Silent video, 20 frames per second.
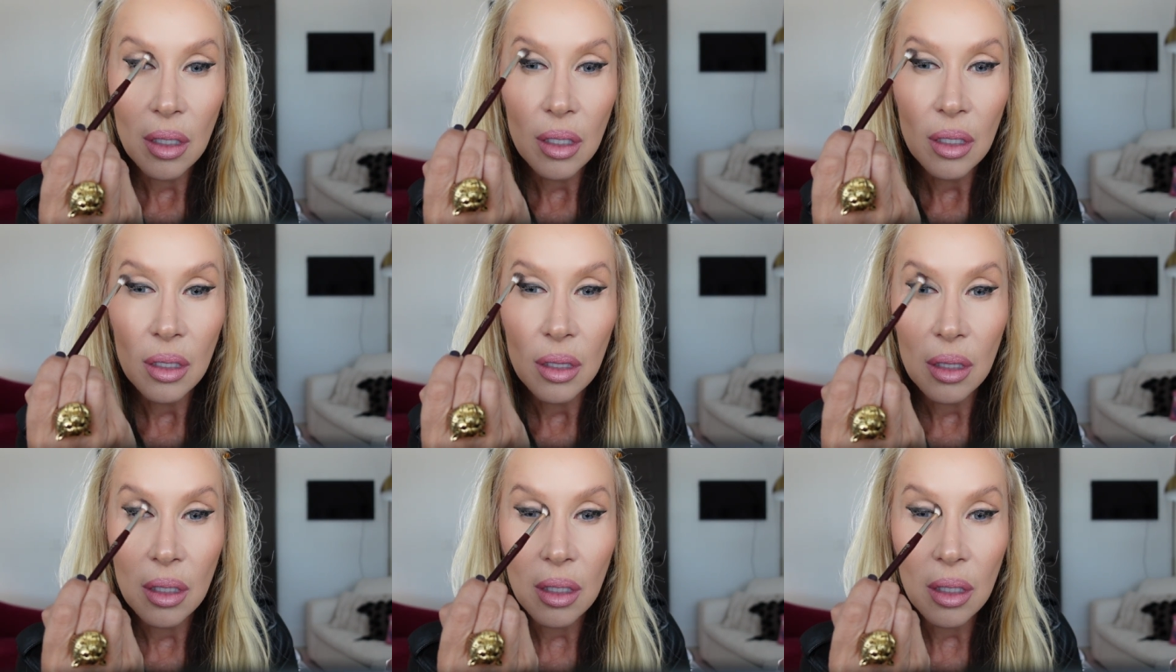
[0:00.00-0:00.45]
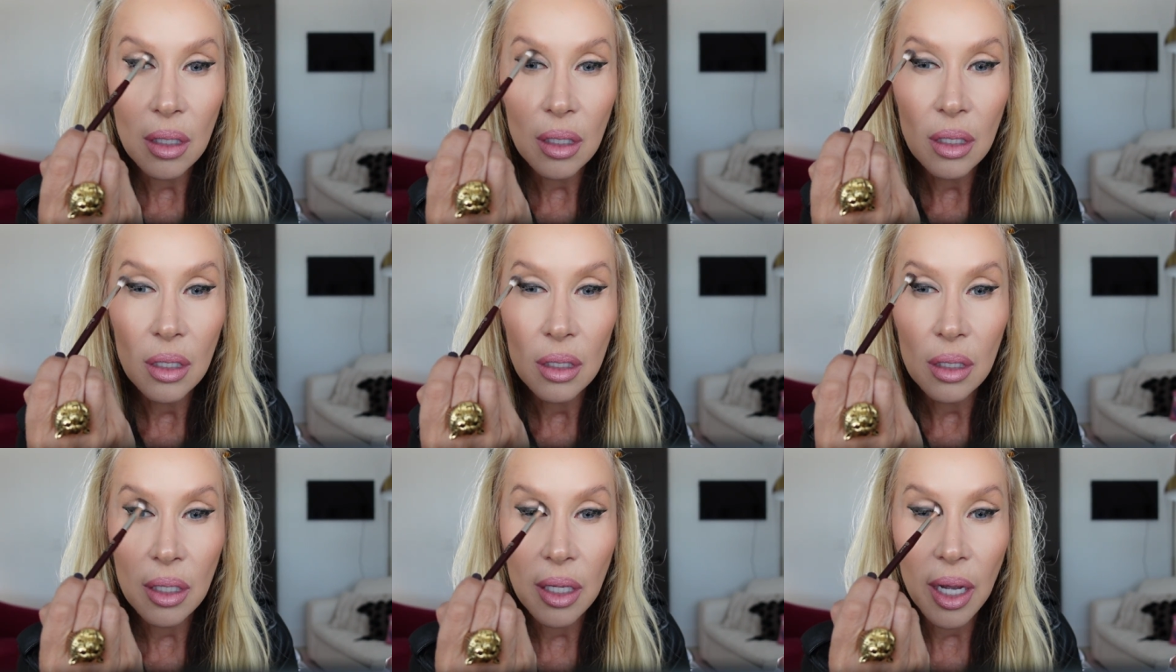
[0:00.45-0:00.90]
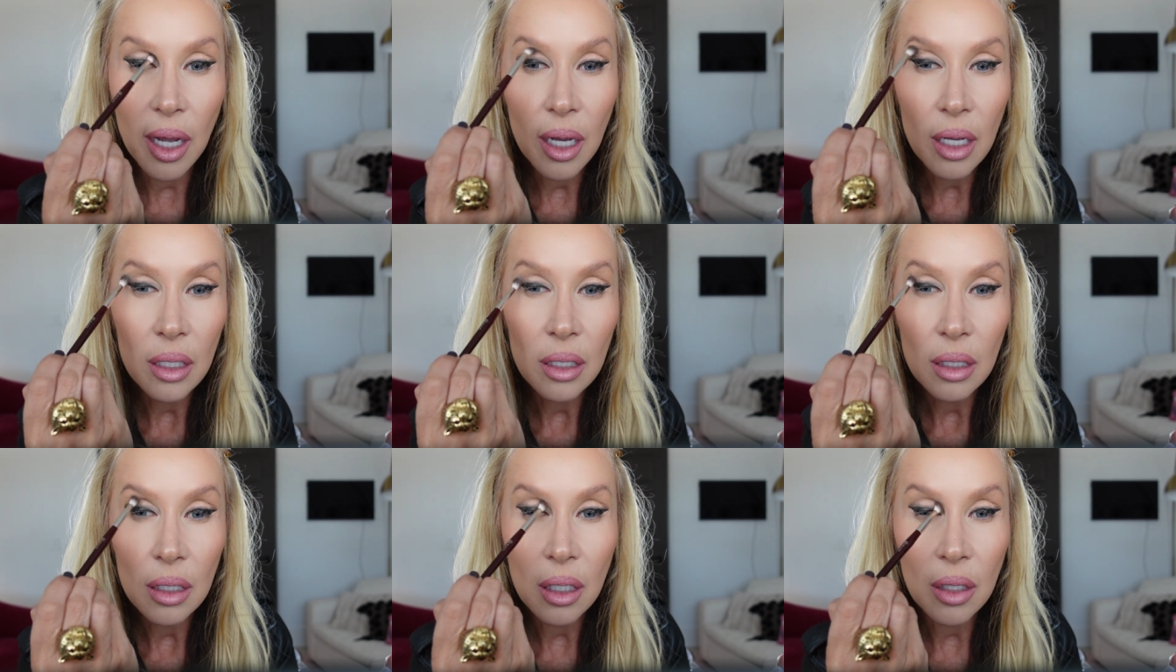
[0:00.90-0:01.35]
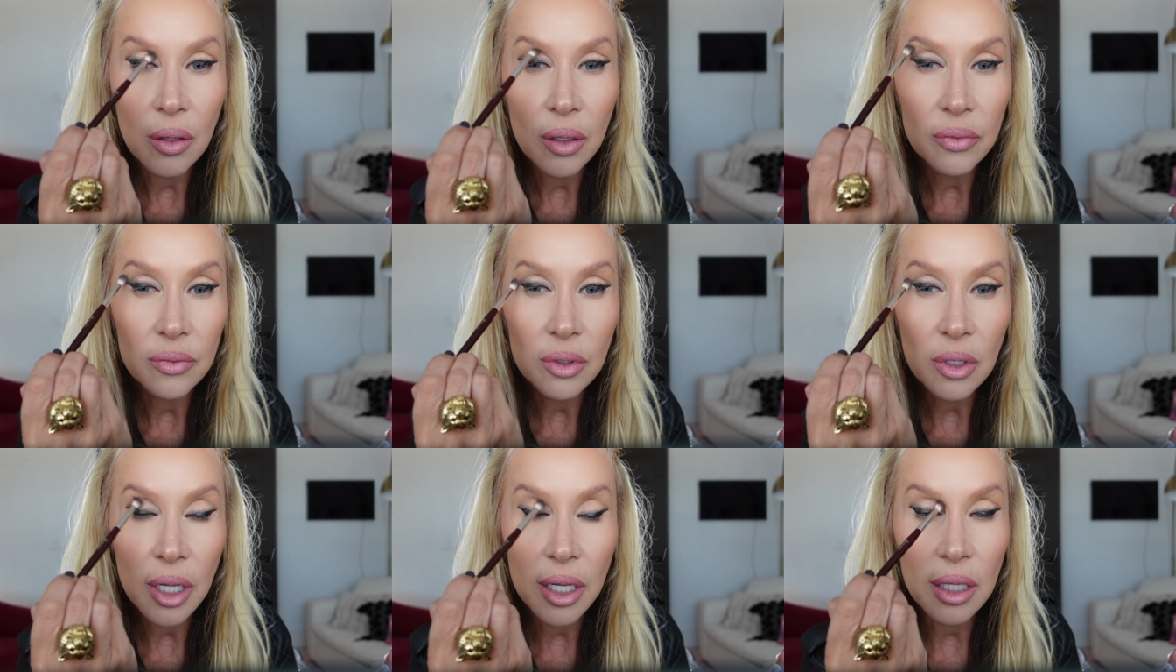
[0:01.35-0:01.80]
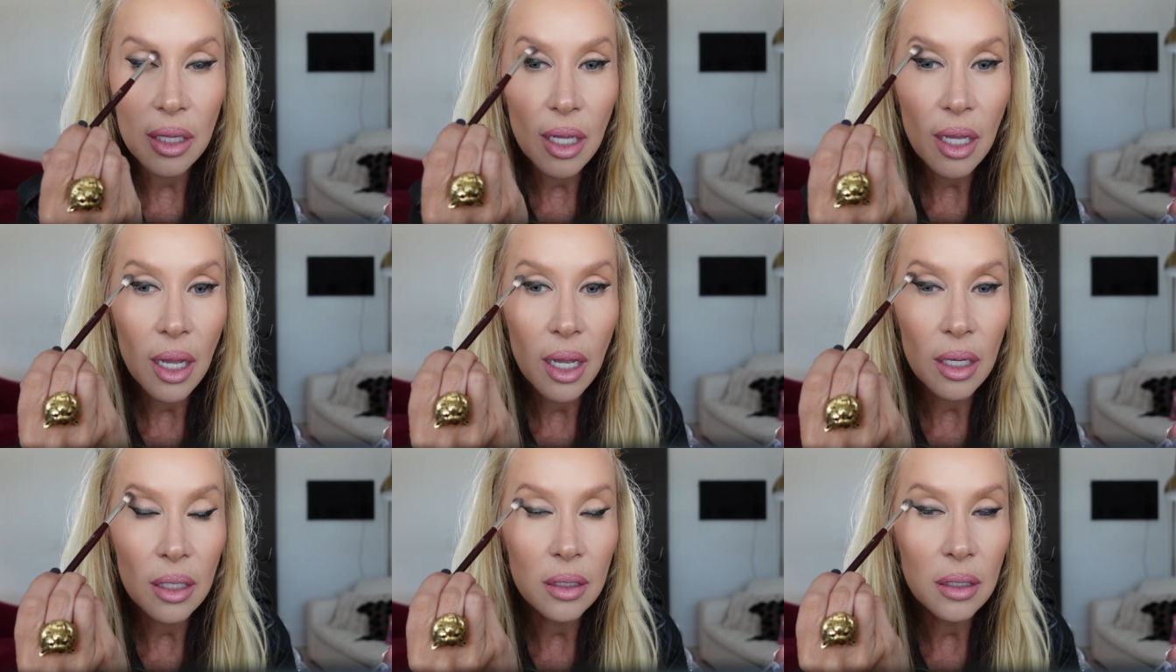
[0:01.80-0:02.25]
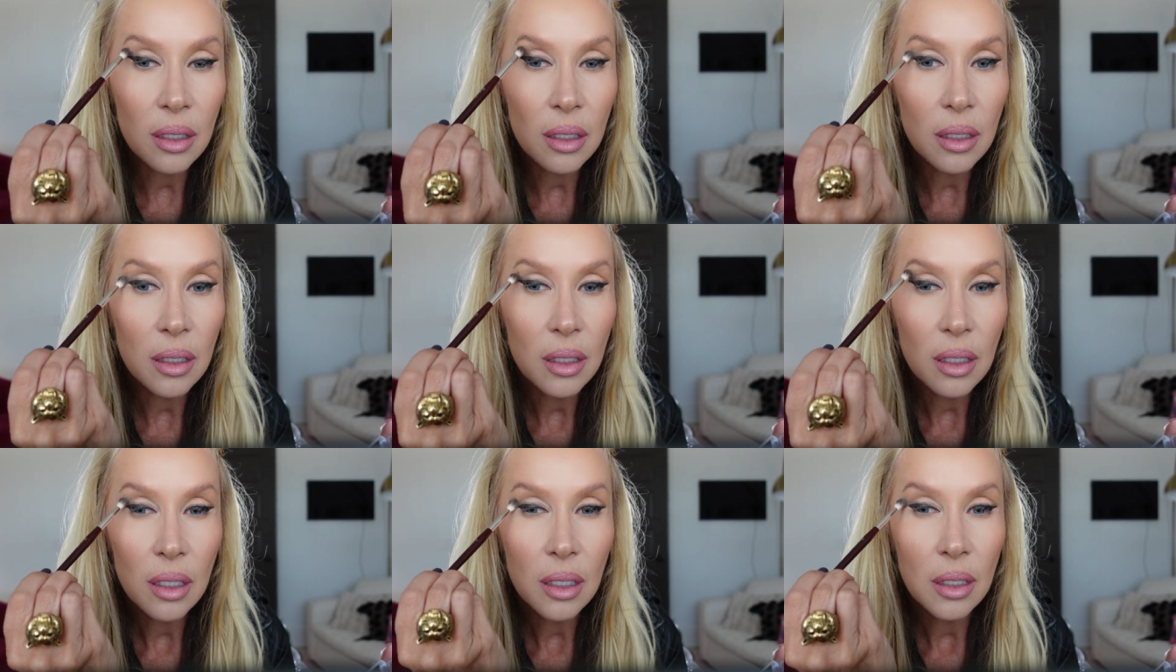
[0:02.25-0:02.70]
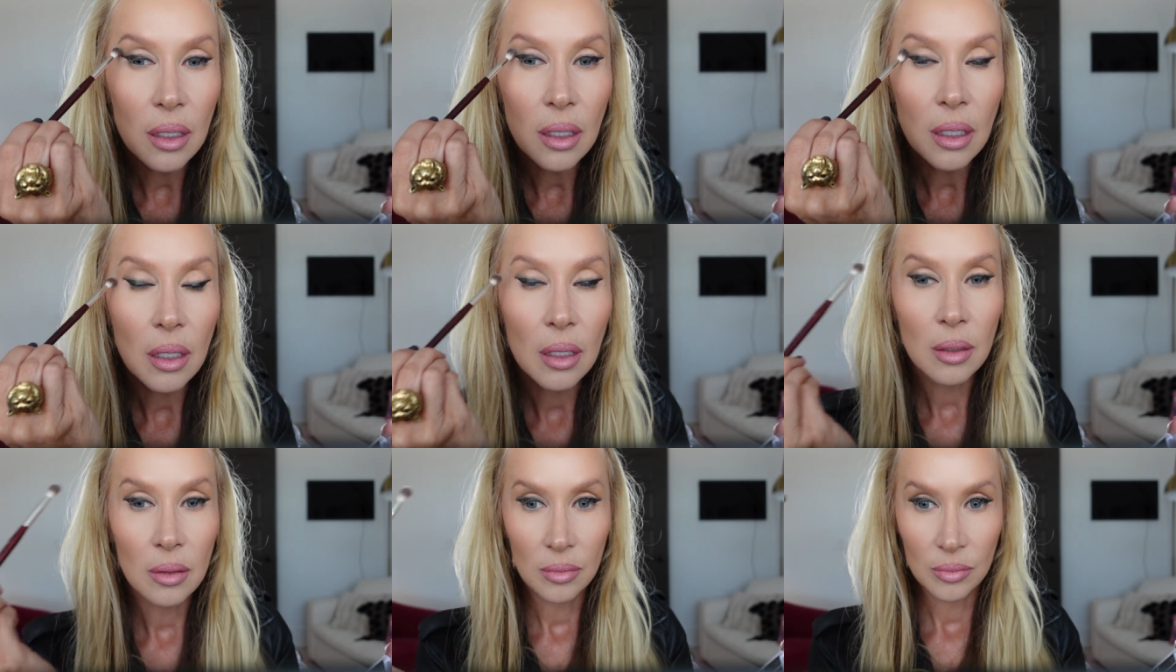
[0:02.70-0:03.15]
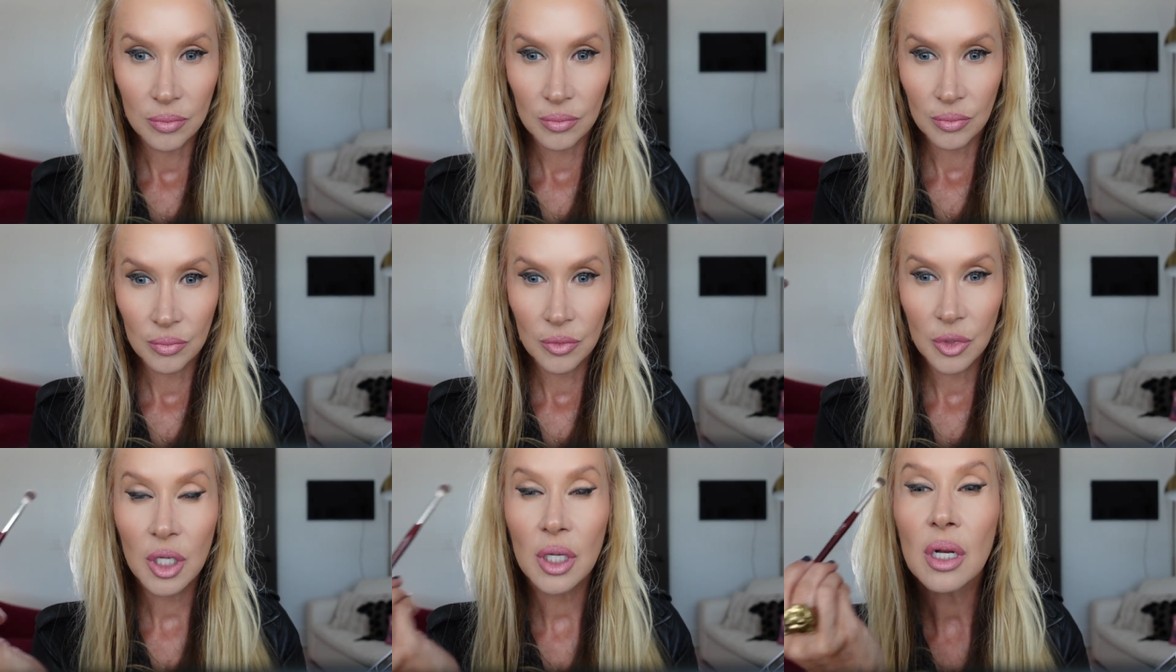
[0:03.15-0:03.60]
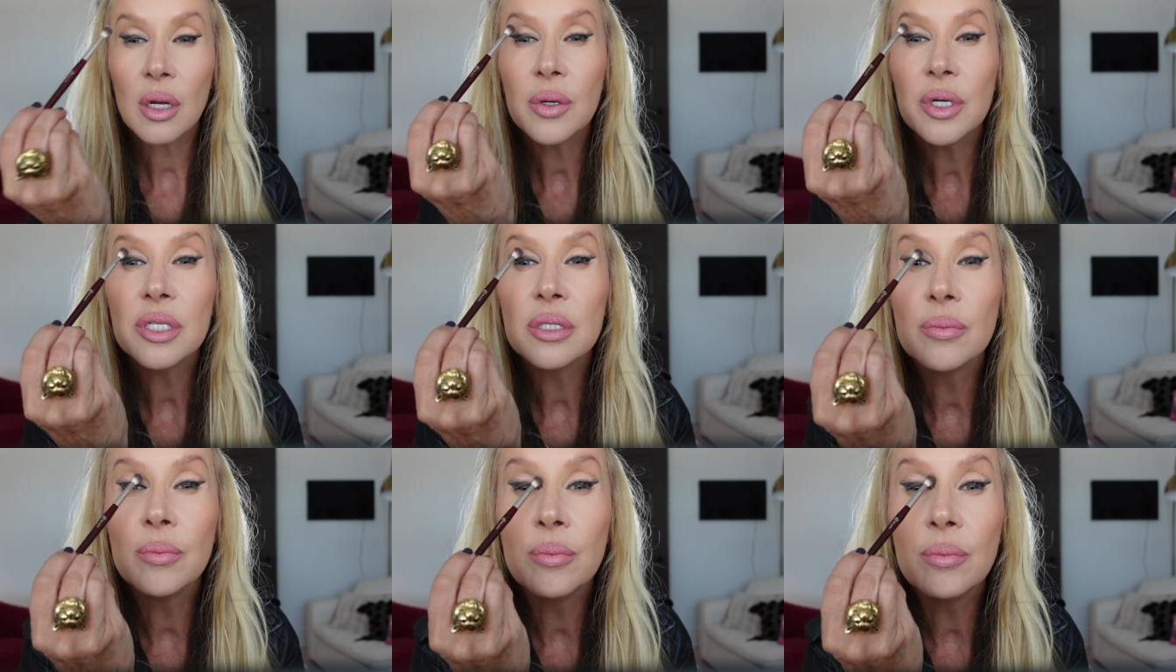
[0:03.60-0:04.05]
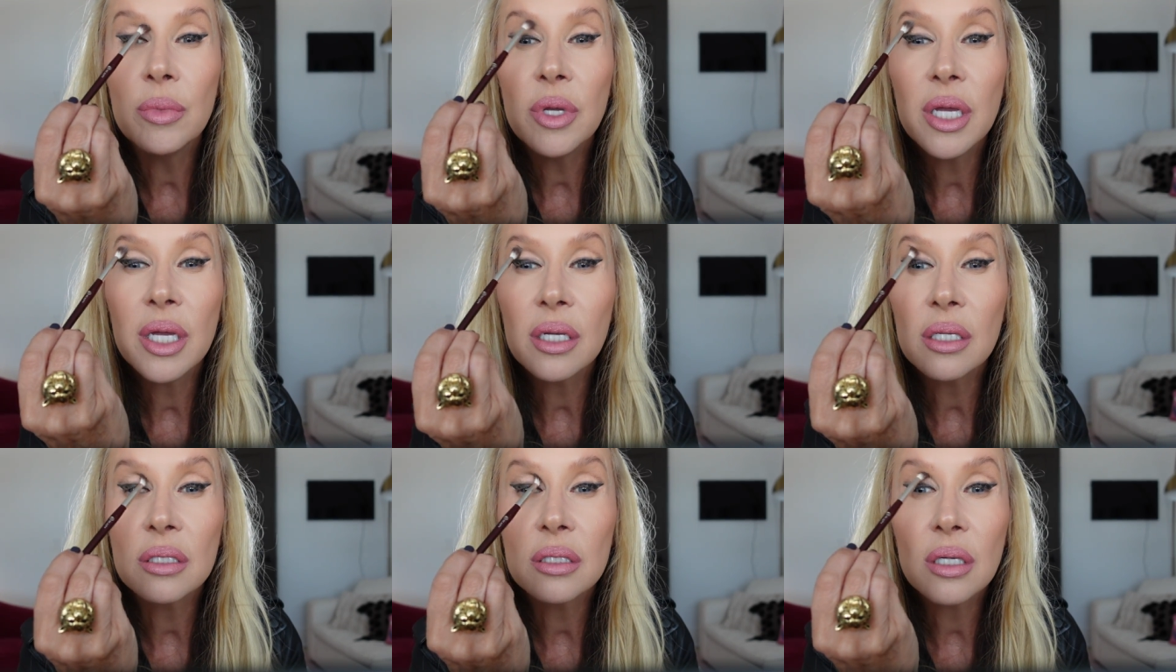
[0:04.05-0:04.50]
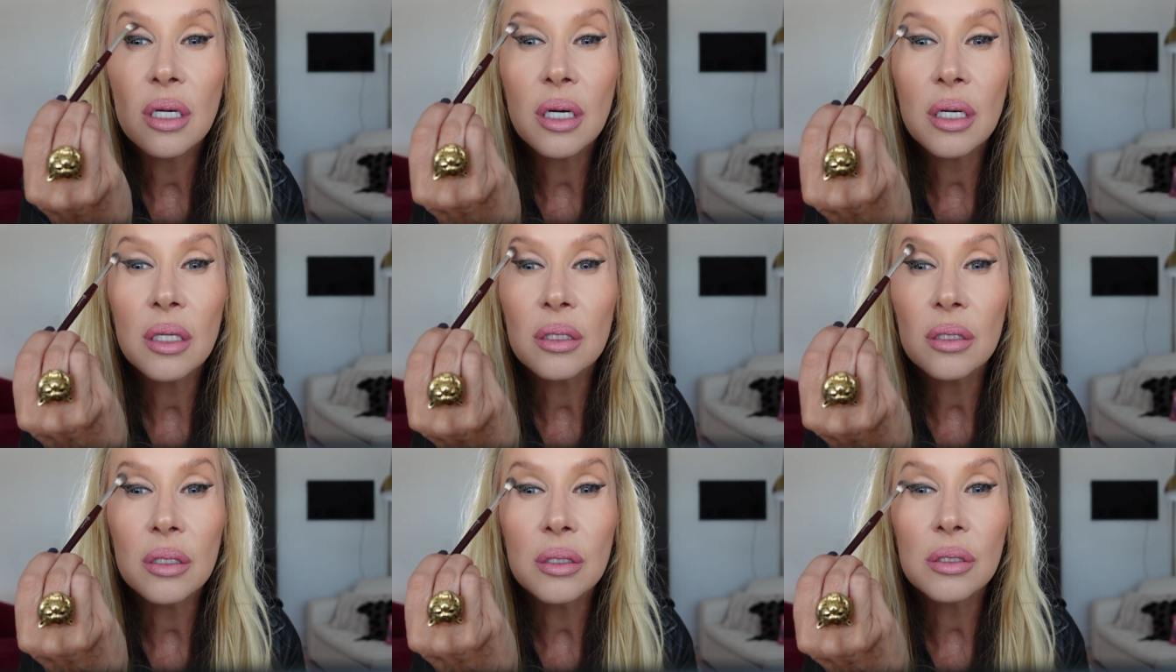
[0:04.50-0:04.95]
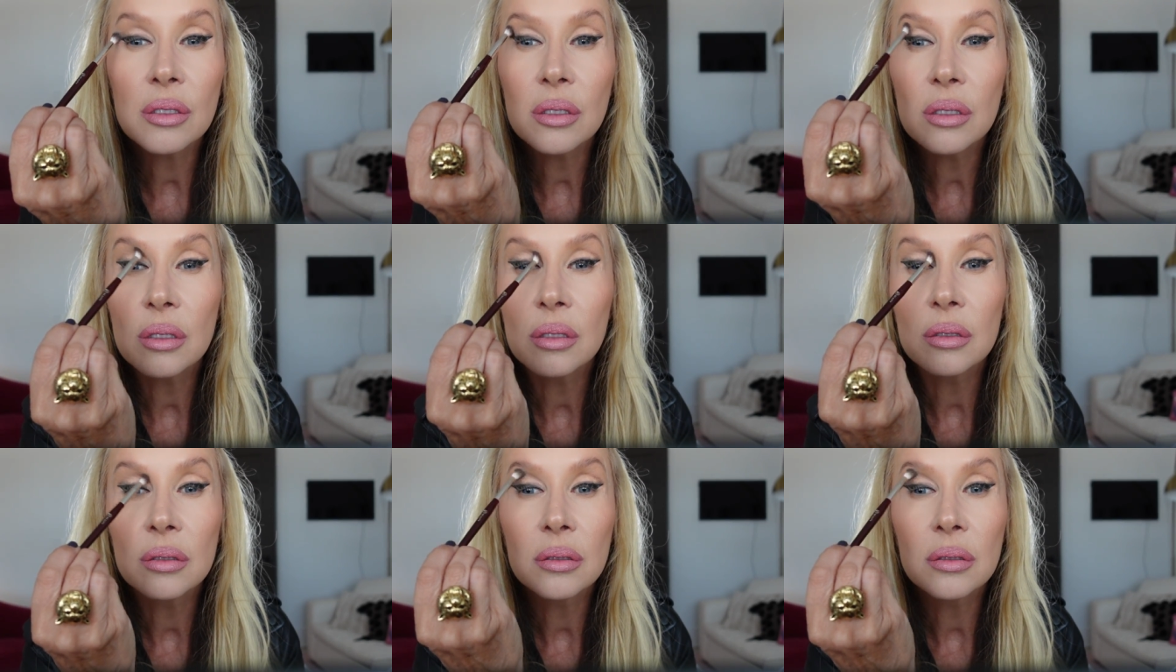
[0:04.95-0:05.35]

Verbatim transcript: And then, yeah, go overlay that. You can always mix colors.